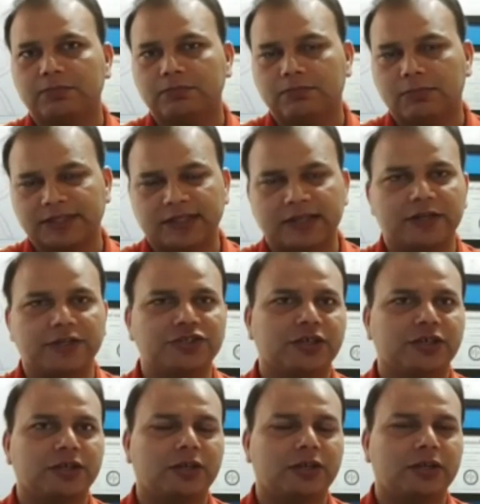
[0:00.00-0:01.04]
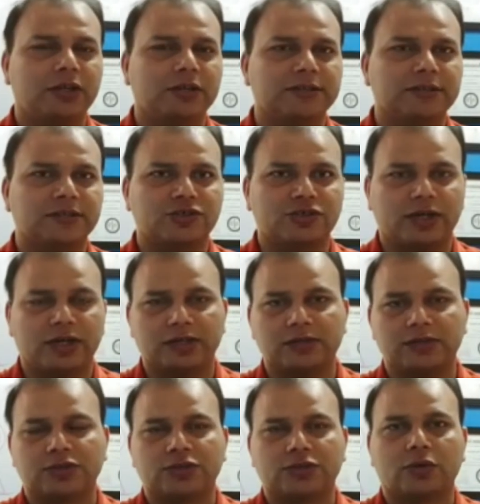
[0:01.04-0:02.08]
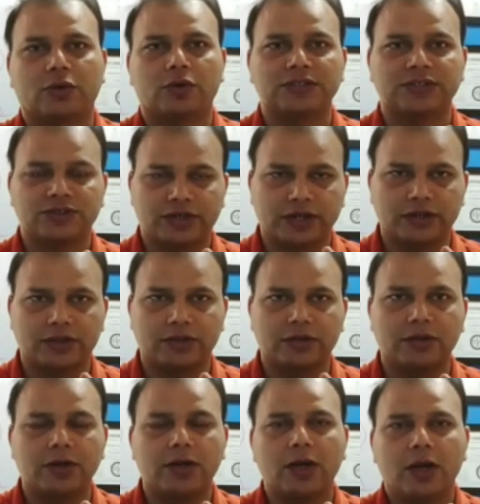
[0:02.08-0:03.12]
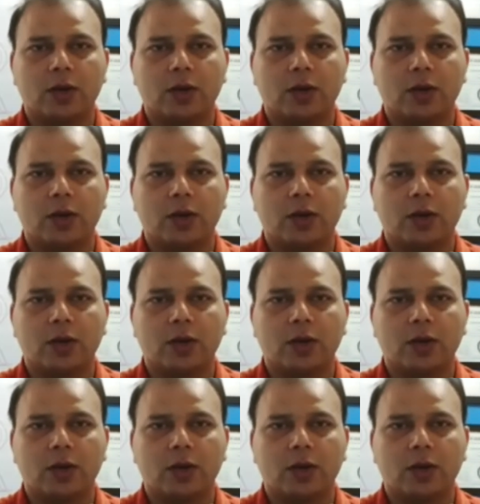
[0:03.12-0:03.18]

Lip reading: muscle energy techniques, stretch or strengthen